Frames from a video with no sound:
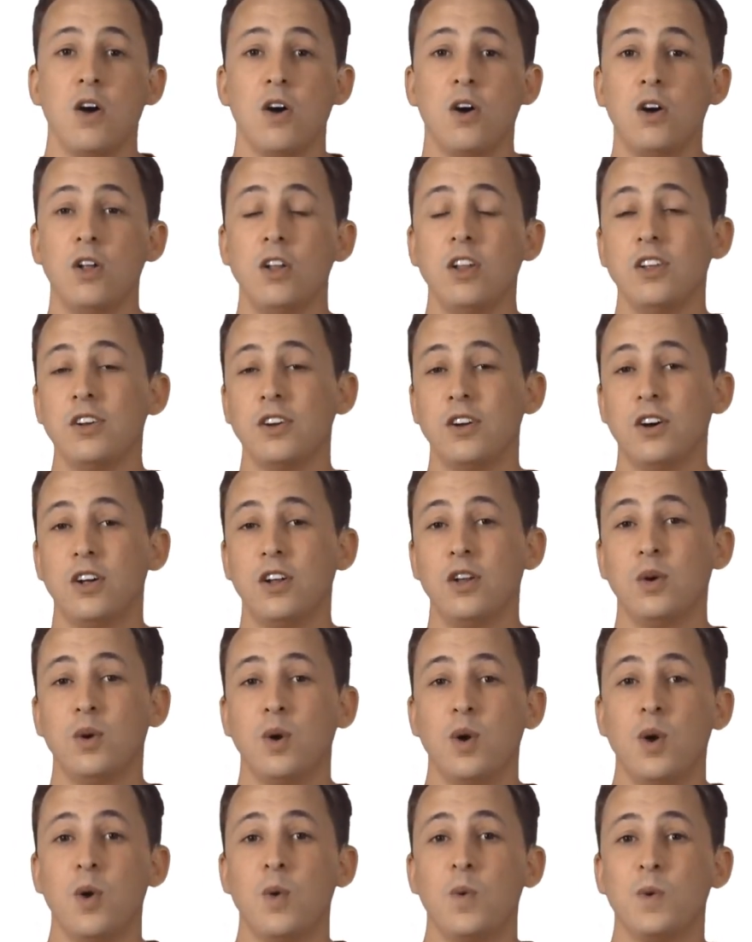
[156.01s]
All in
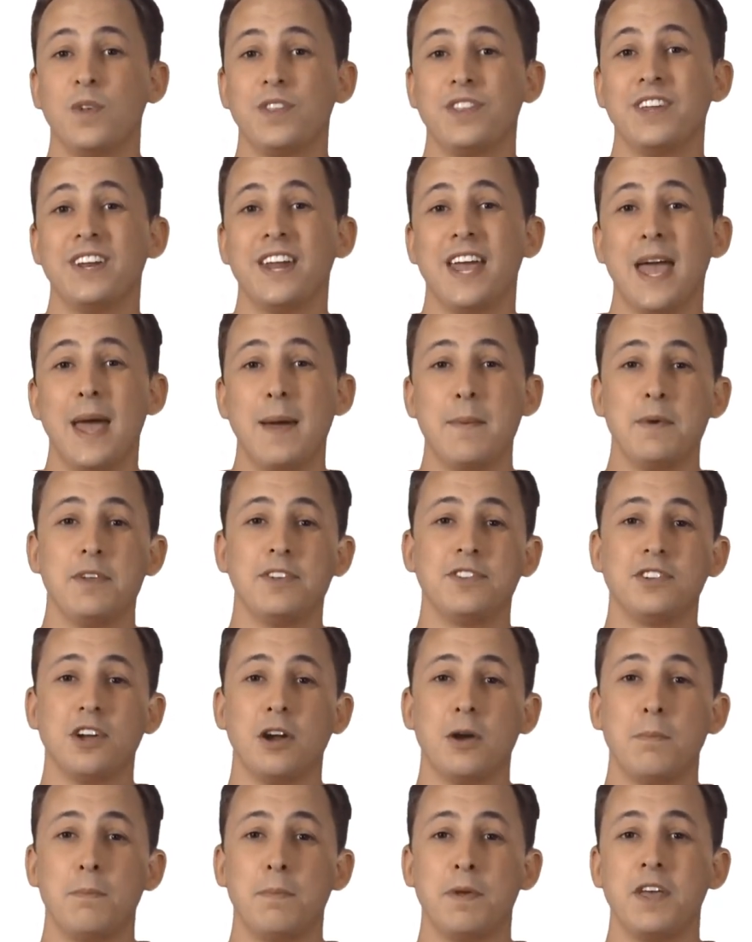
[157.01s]
all, with an
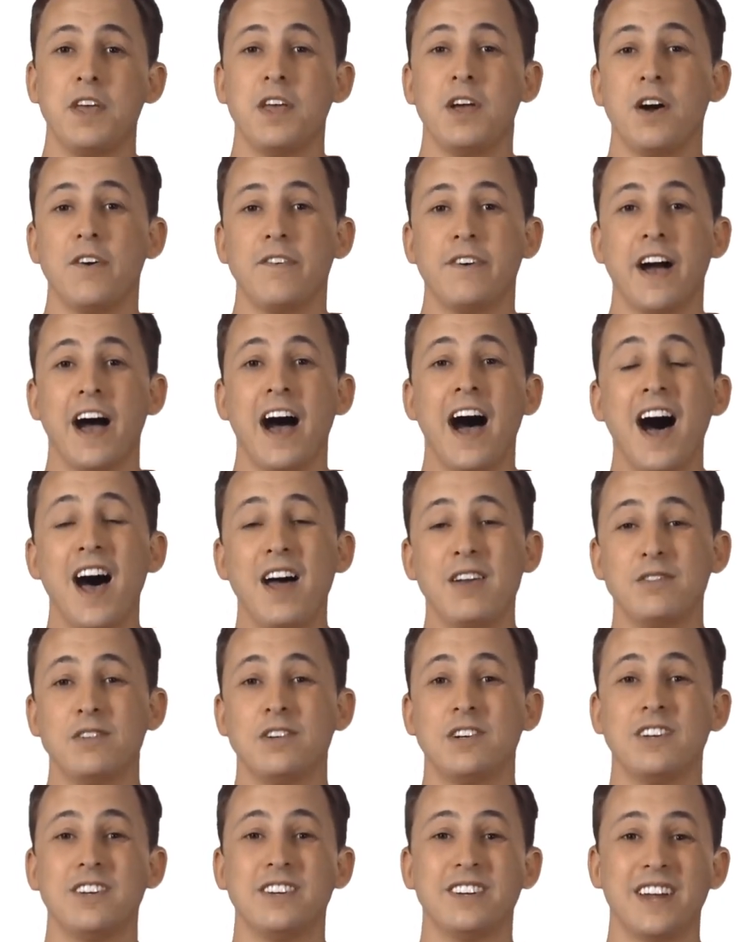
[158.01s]
MSRP of
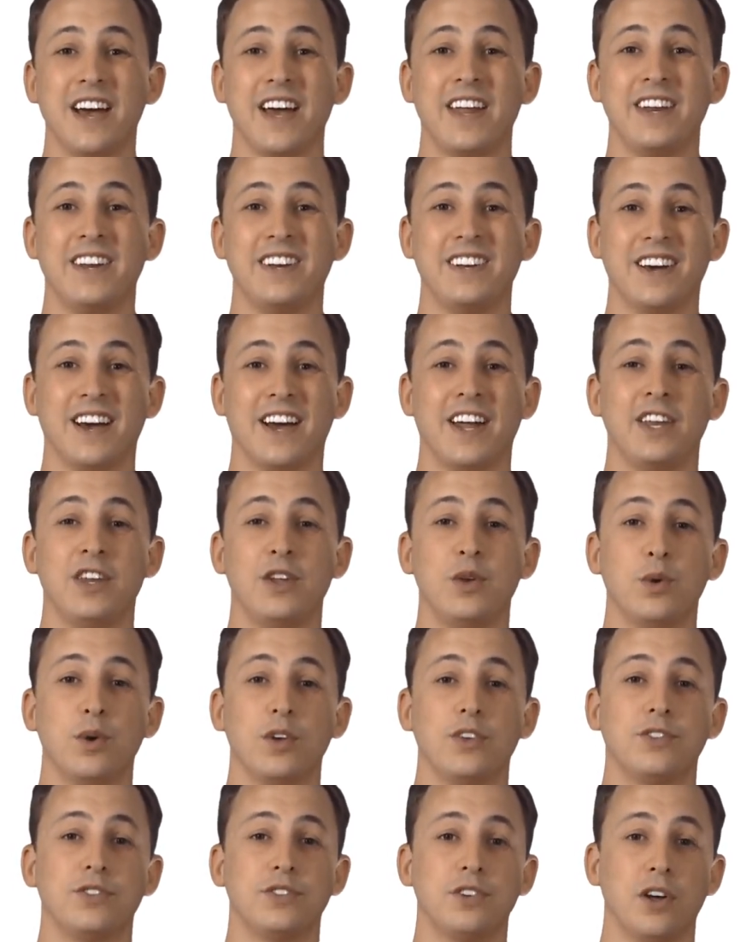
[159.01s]
199
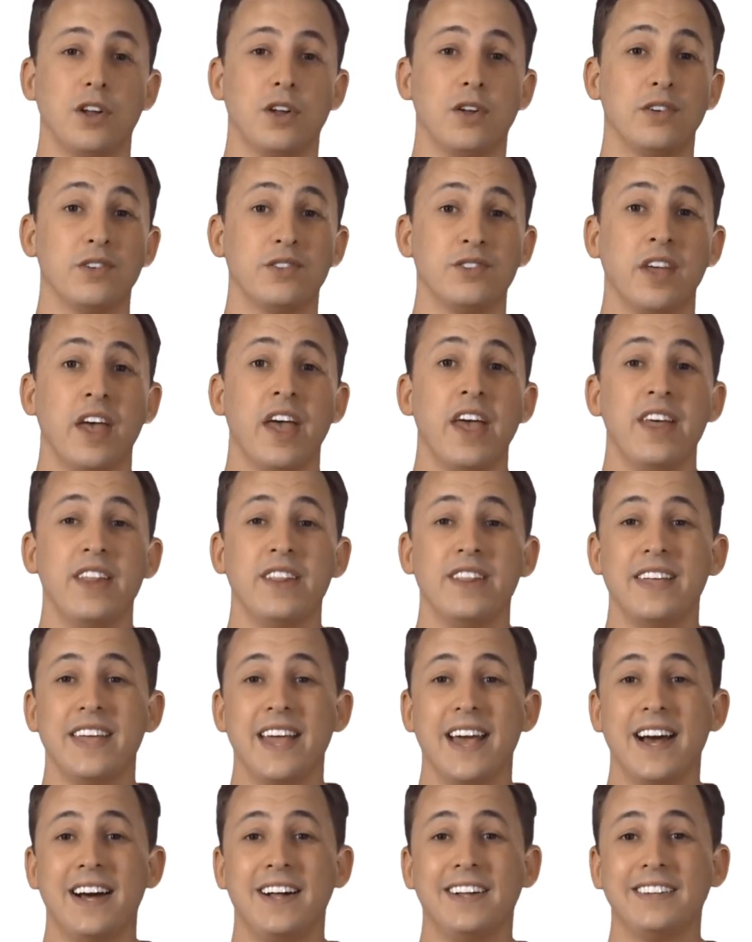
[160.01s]
US dollars,
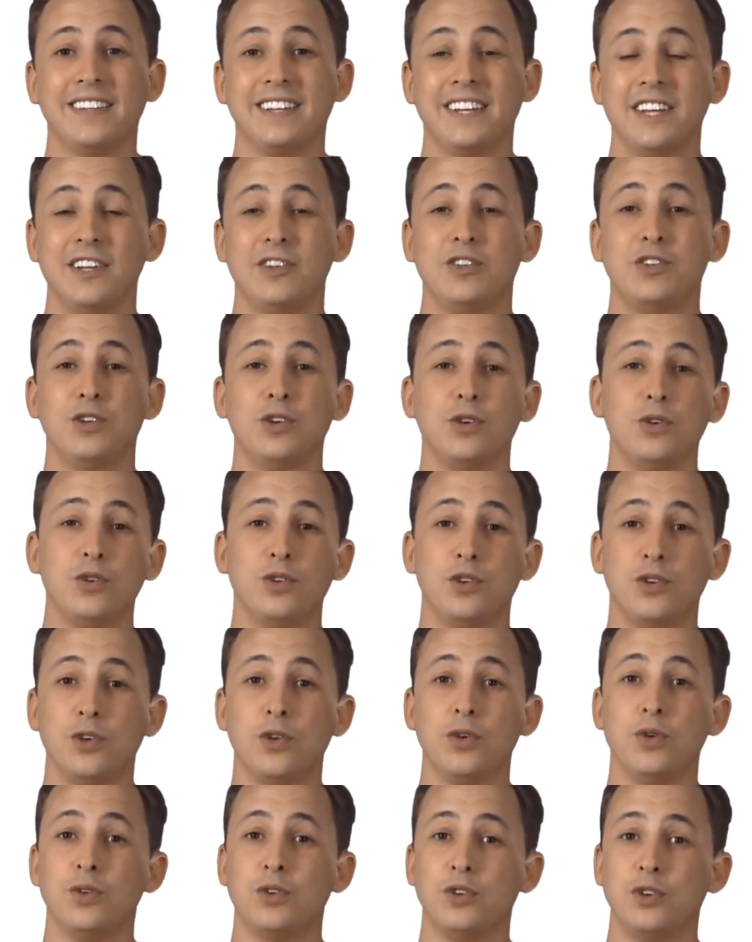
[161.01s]
the
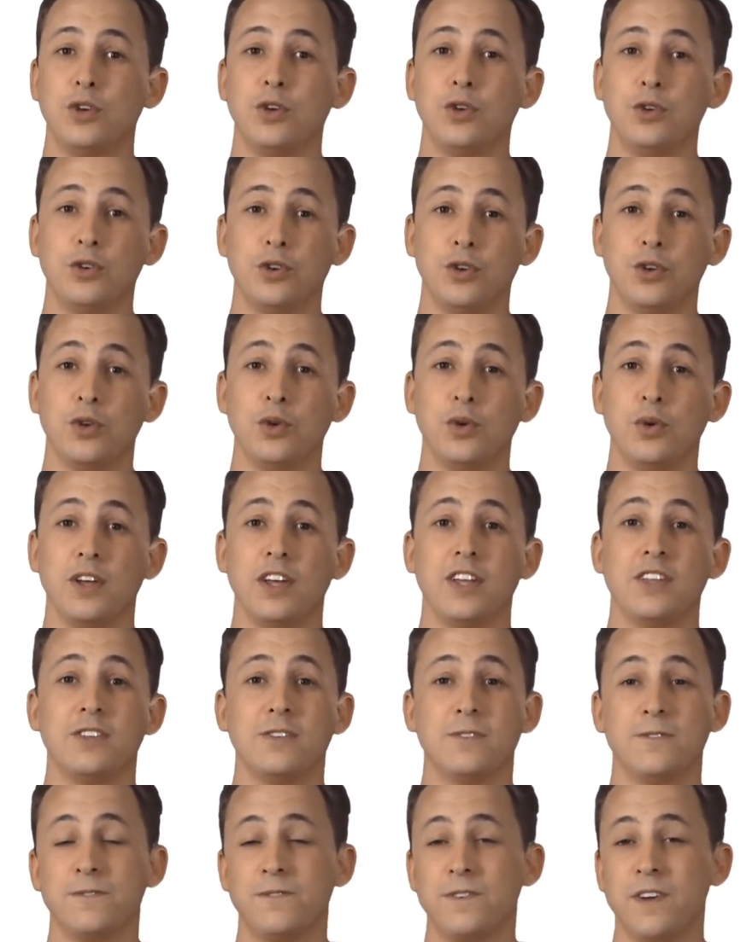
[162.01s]
LD2222
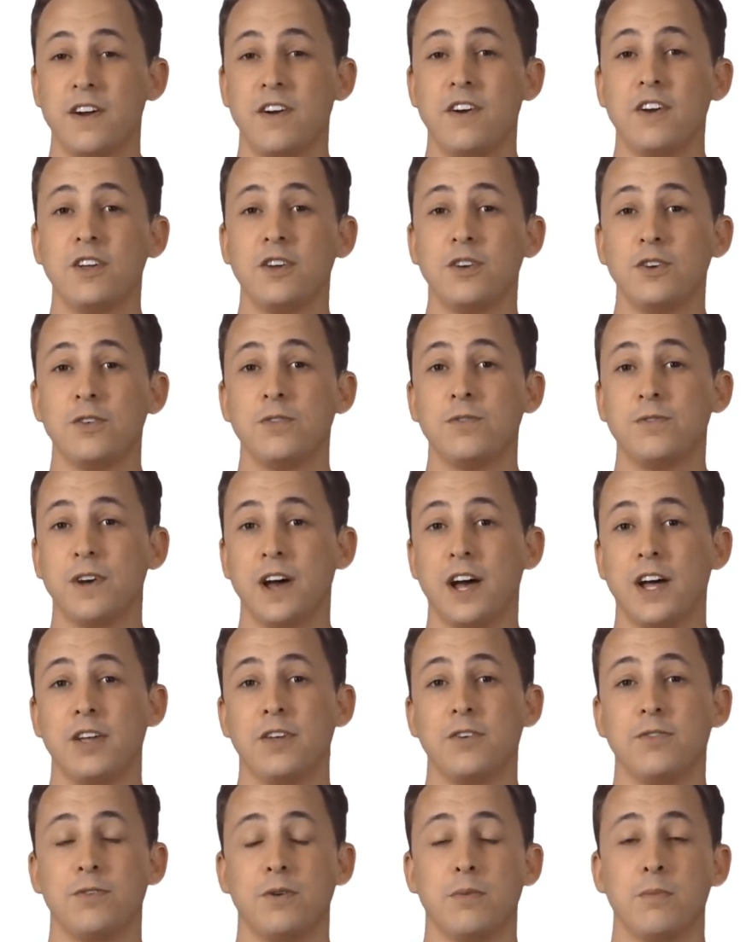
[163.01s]
is a very good
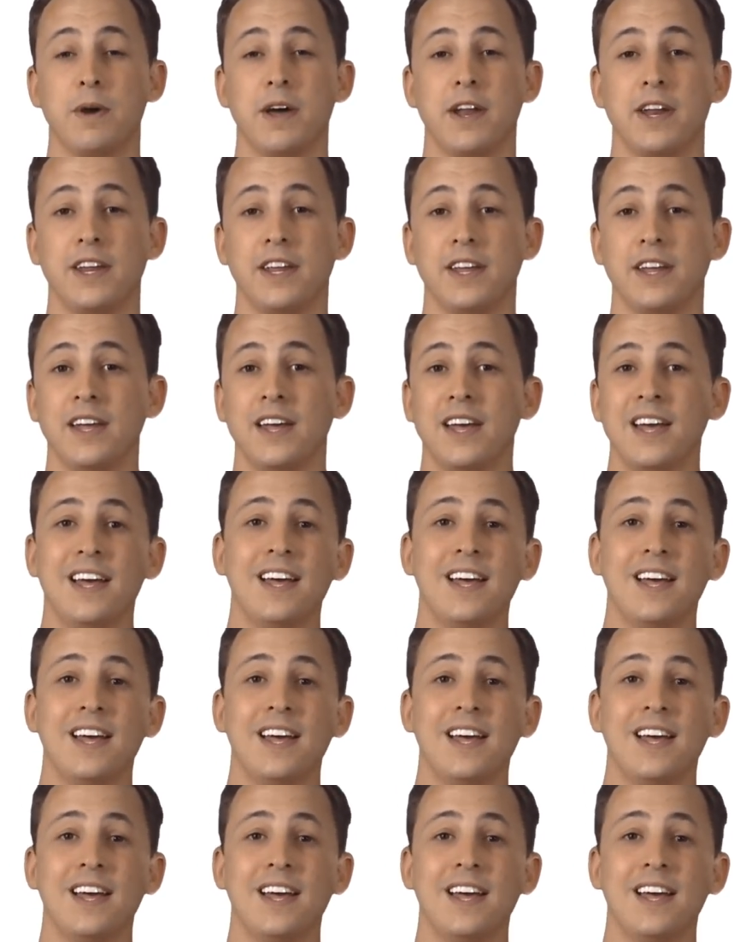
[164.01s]
value for money.